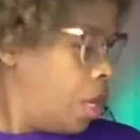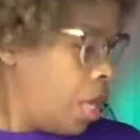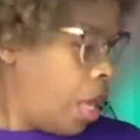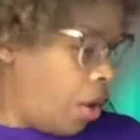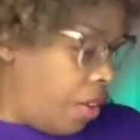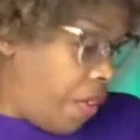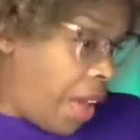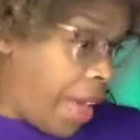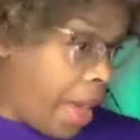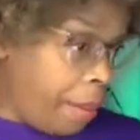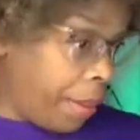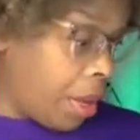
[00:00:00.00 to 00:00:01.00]
Now, if I
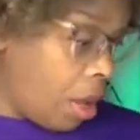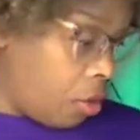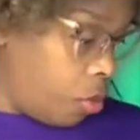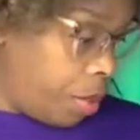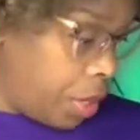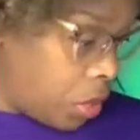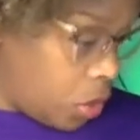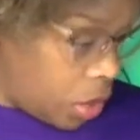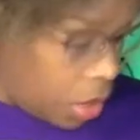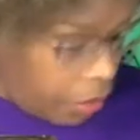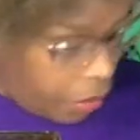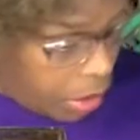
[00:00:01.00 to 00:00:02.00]
had my colored pencils
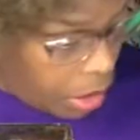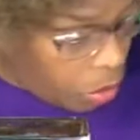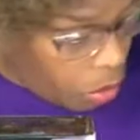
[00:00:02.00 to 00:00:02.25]
and everything